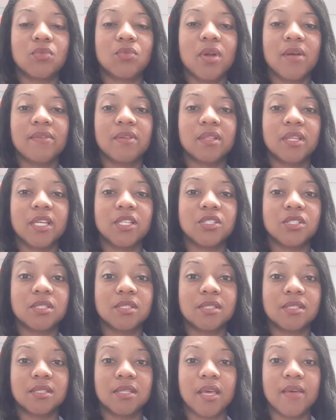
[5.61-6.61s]

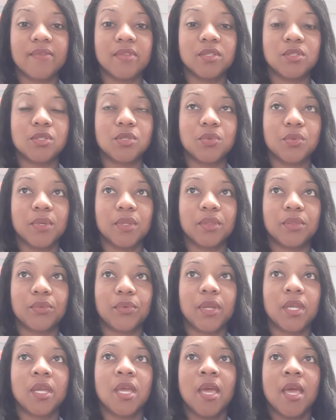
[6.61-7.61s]
Revelation 7 2 and
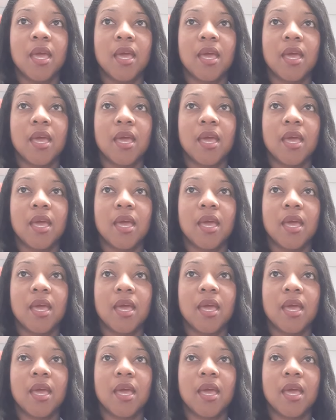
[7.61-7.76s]
3.